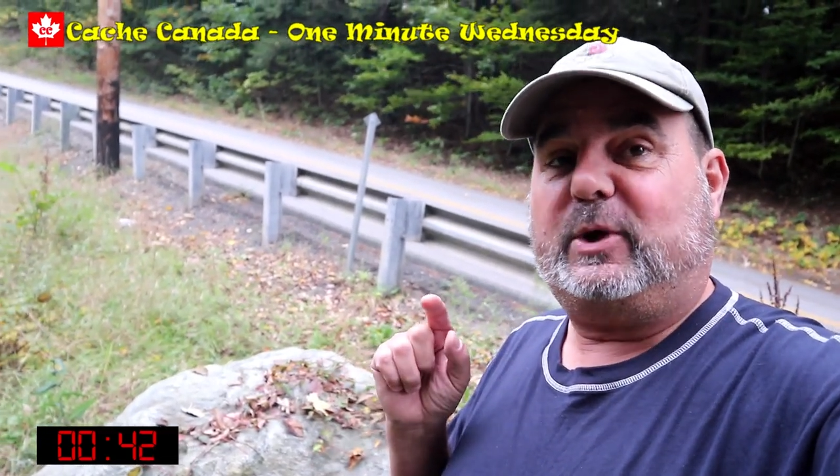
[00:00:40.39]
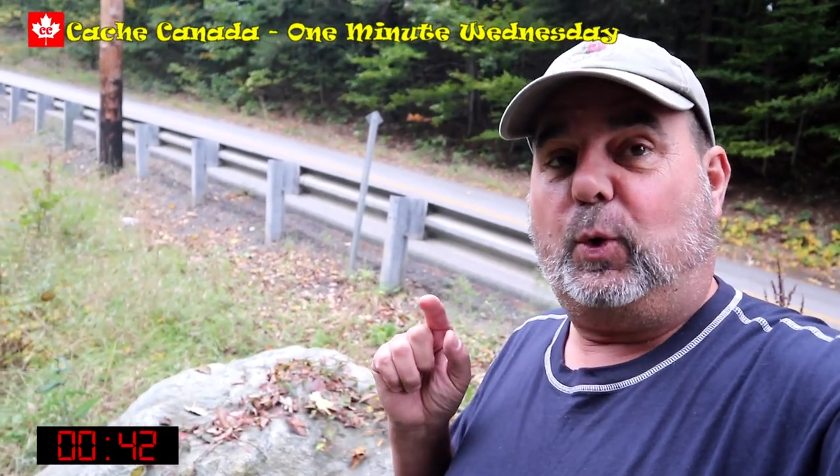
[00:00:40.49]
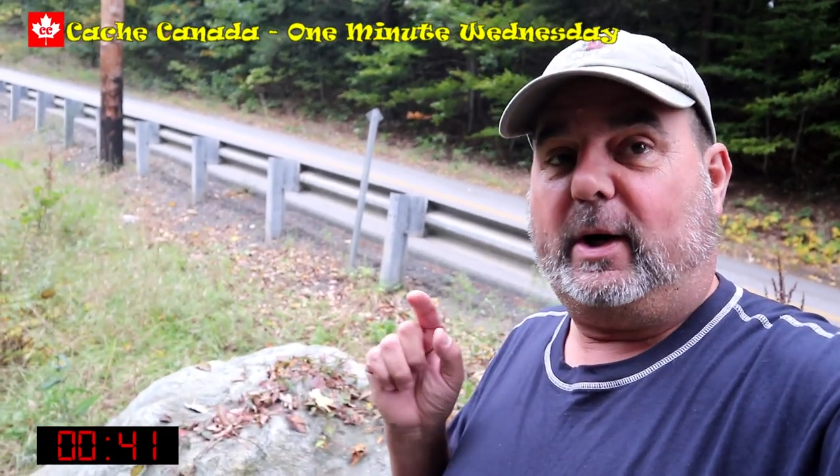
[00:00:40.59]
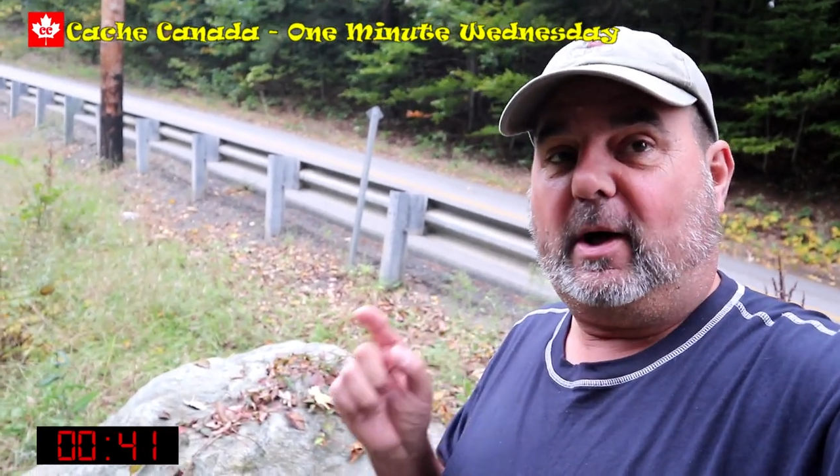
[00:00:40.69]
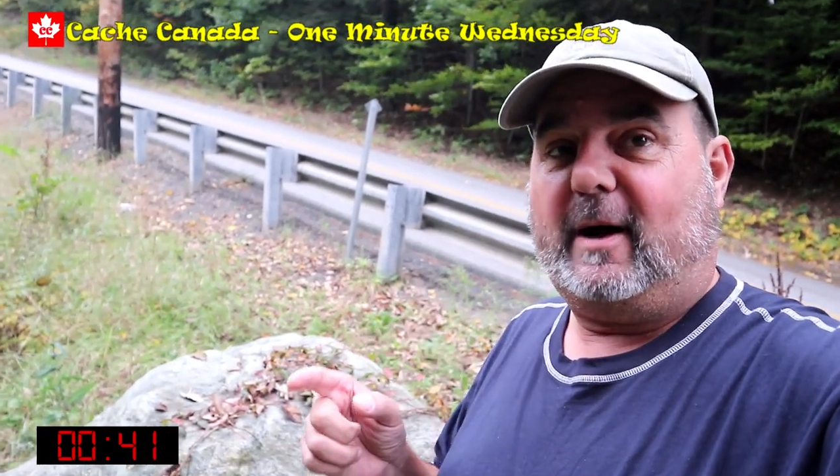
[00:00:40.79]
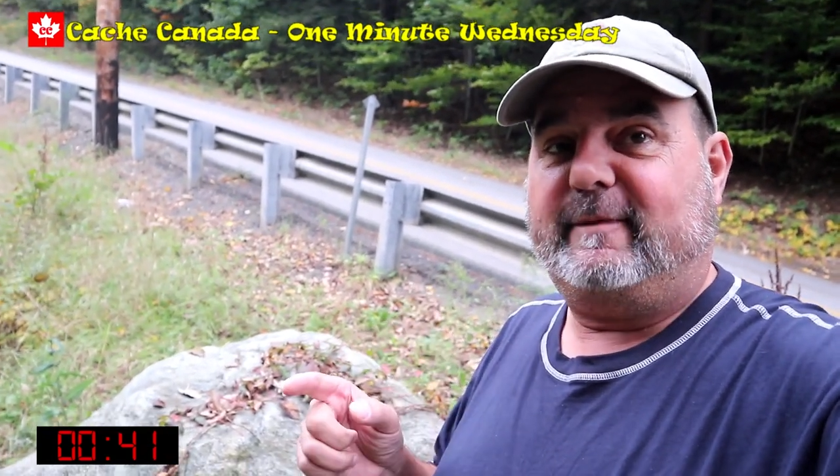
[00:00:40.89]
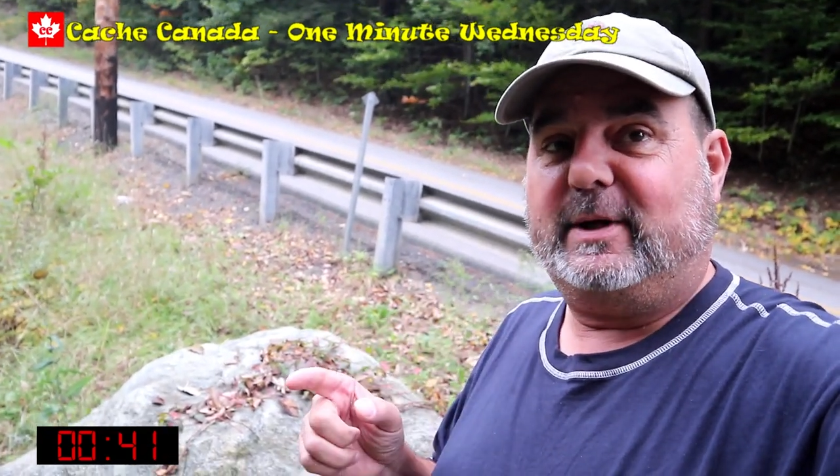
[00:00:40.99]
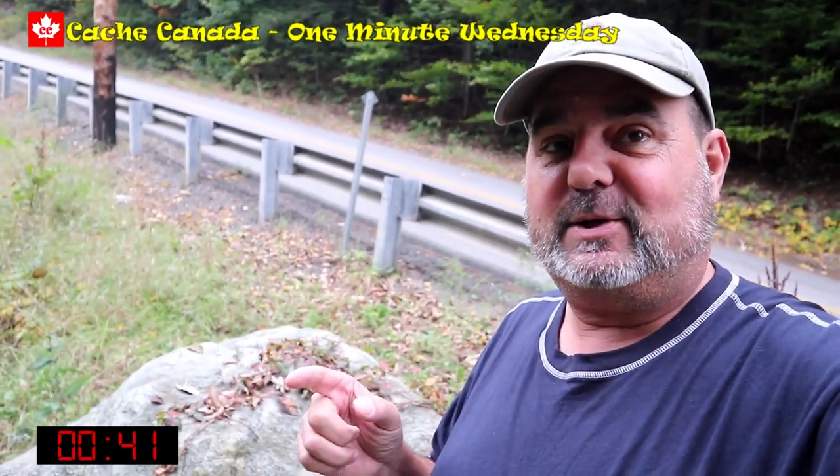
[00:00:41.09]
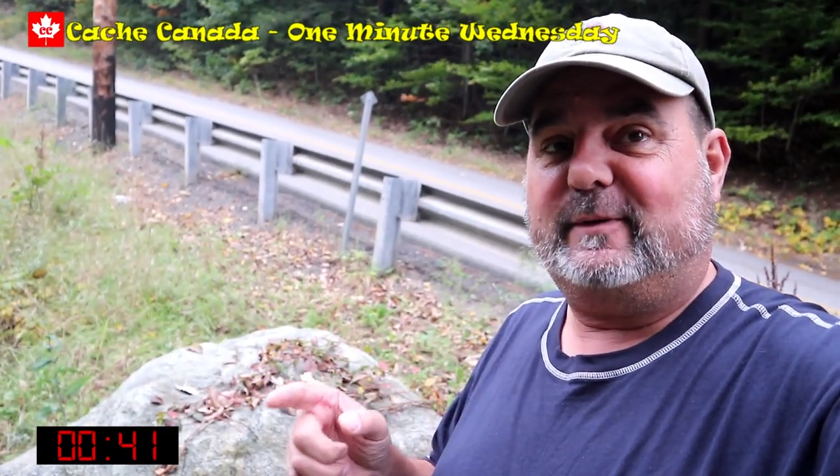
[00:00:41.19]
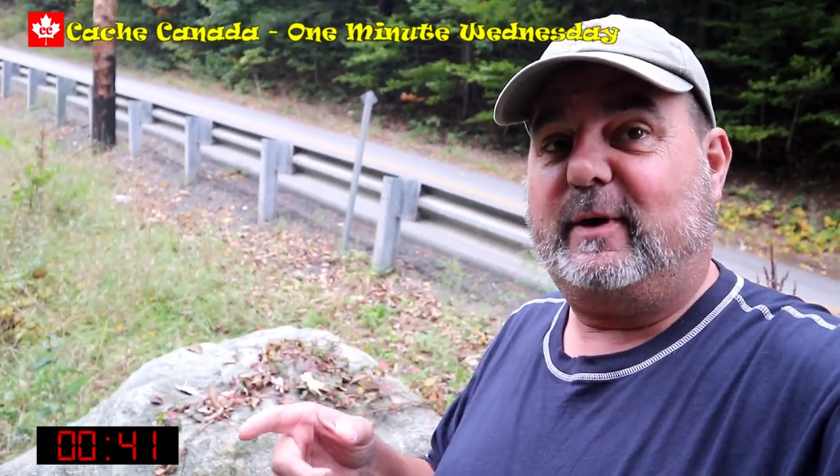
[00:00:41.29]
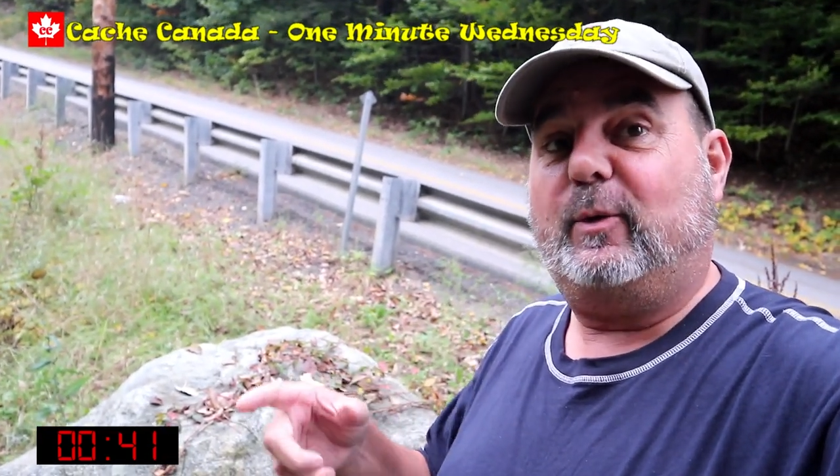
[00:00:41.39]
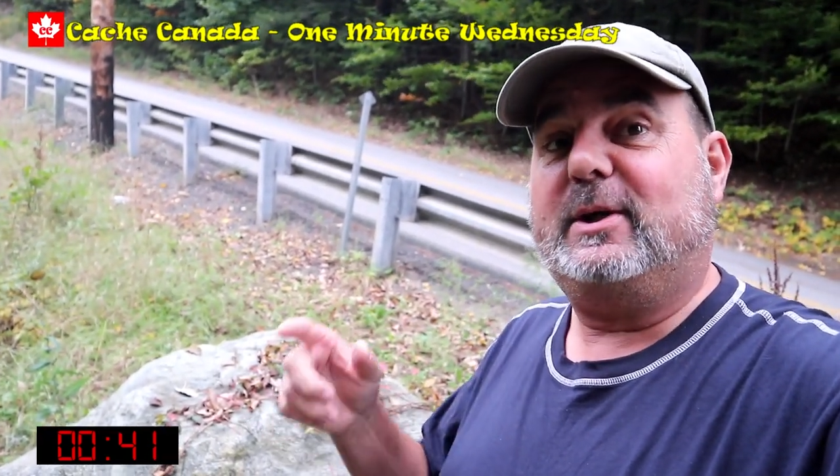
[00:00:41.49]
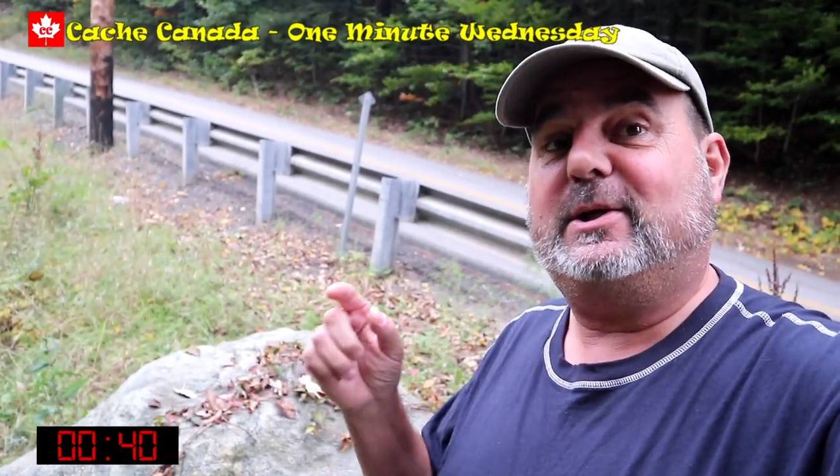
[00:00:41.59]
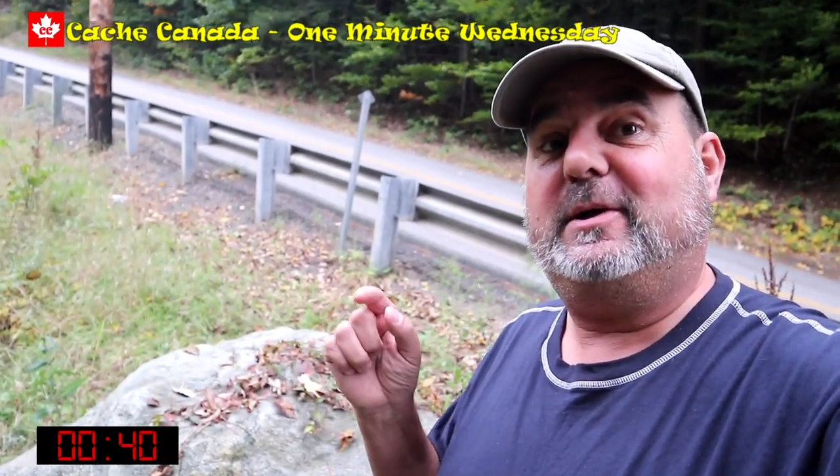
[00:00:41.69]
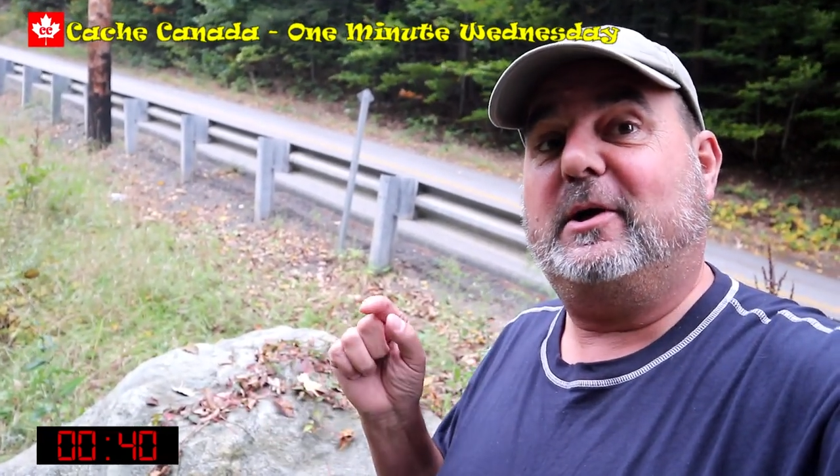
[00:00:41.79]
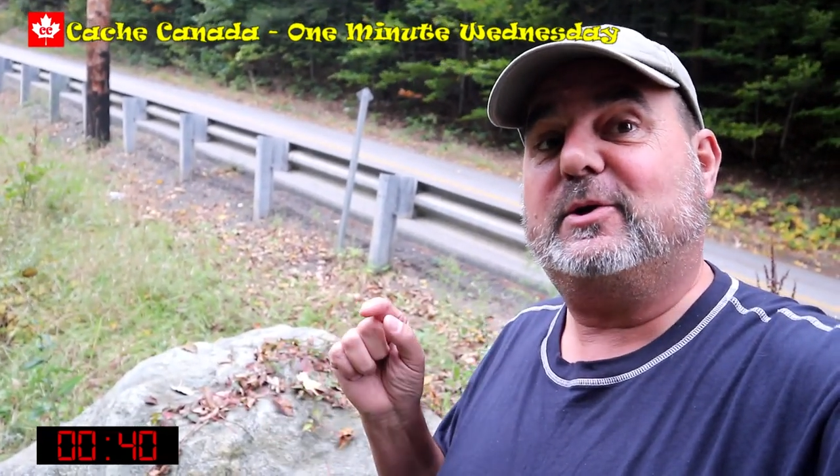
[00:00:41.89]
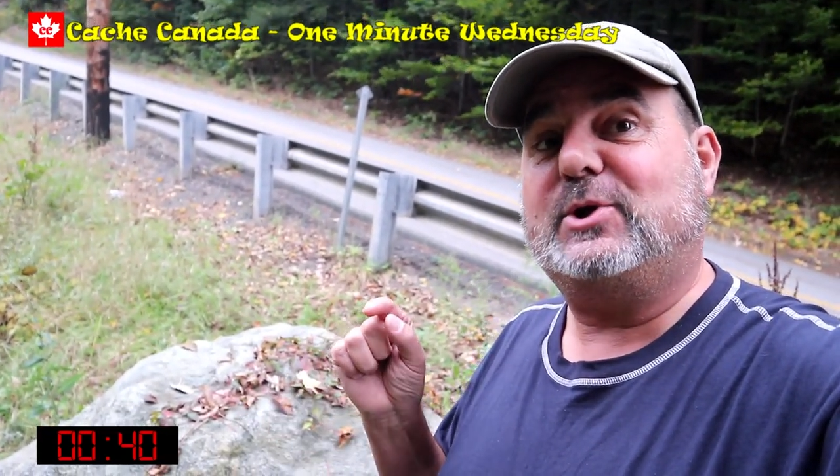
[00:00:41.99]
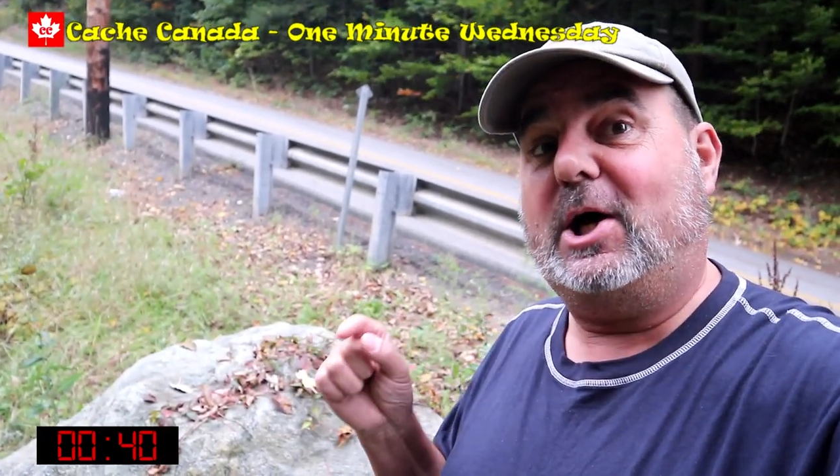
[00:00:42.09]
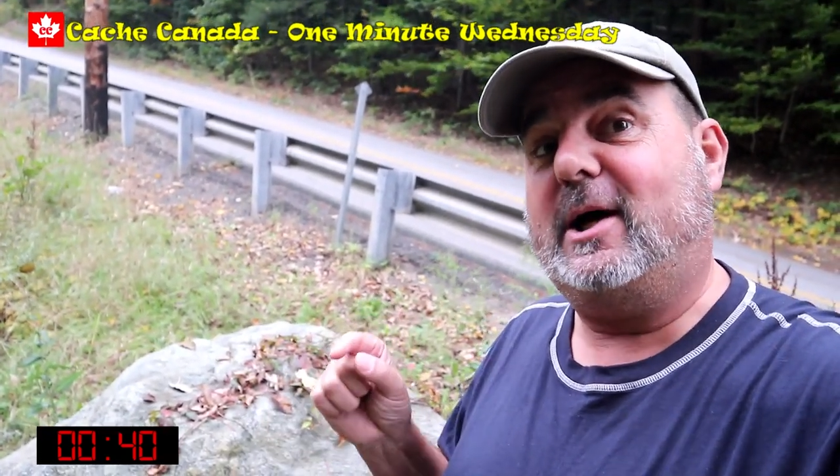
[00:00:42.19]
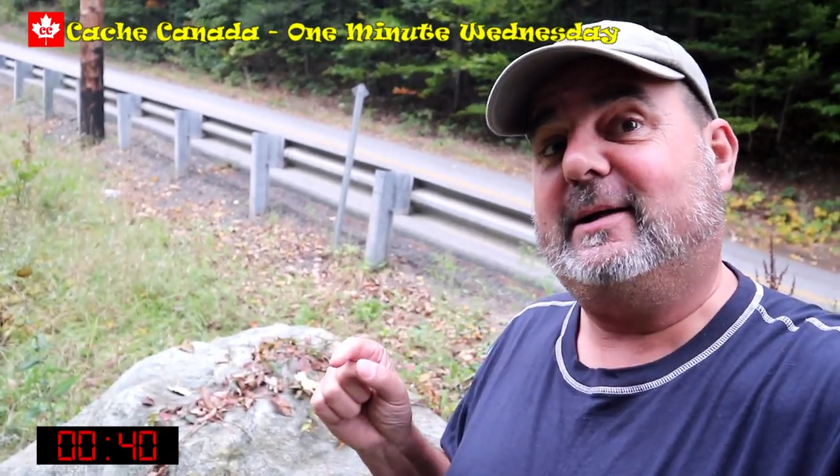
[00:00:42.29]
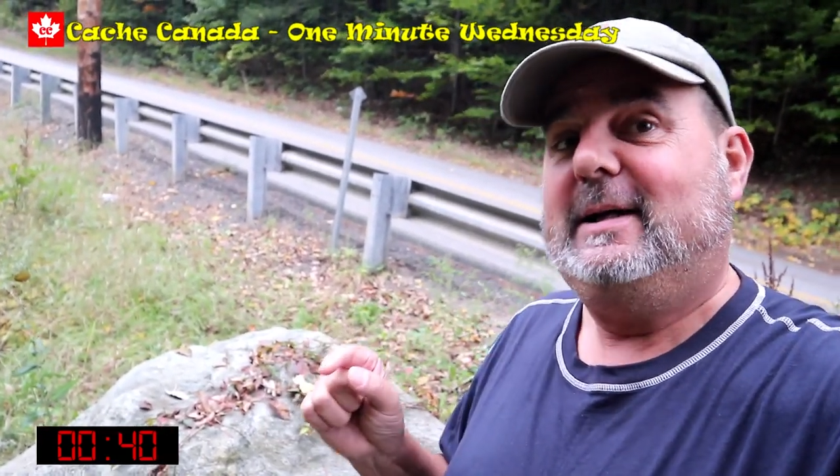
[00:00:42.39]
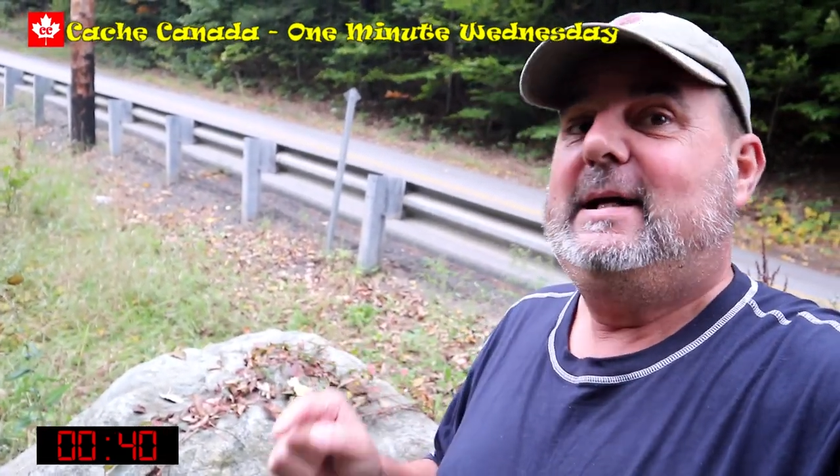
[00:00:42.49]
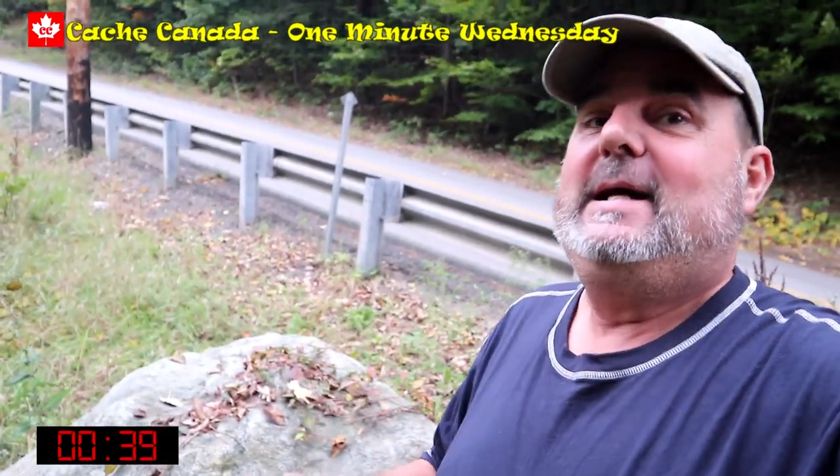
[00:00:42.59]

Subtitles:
quite obvious if I went to the other side.